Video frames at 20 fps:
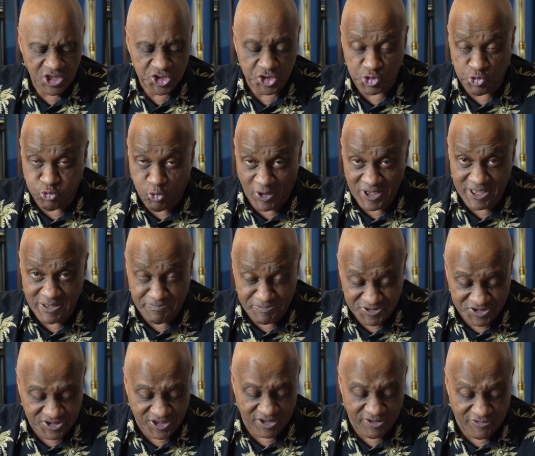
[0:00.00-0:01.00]

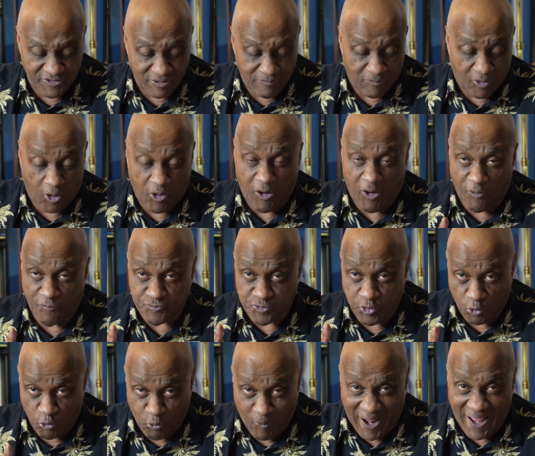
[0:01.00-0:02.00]
20% of them, of
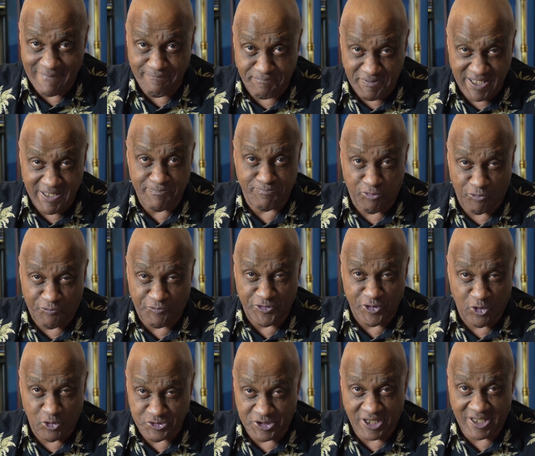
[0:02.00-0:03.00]
the white people,
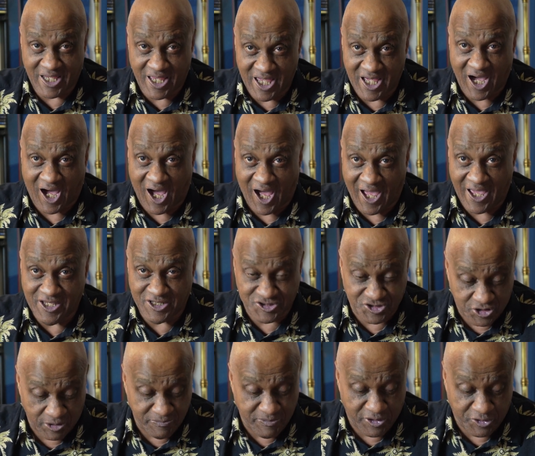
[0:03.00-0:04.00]
feel that AI is
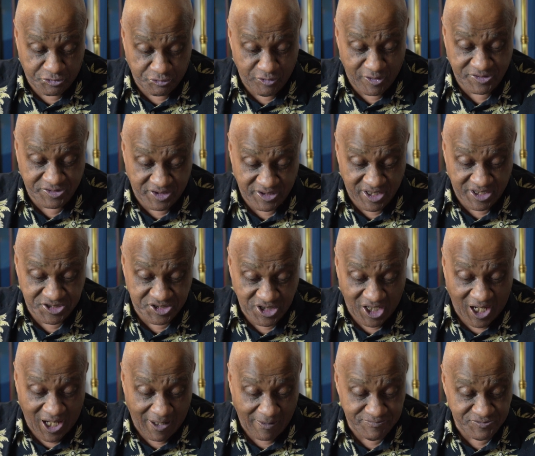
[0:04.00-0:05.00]
going to be a threat to their
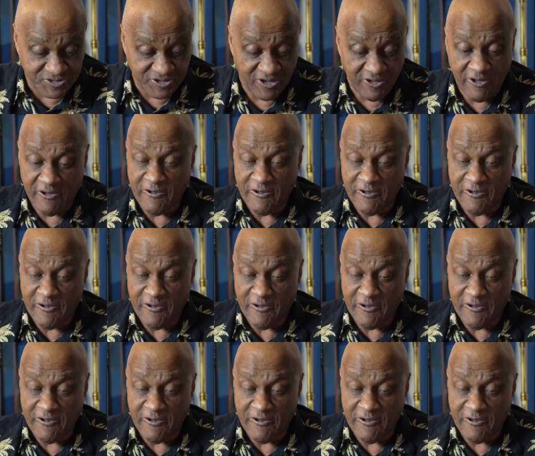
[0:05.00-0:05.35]
jobs.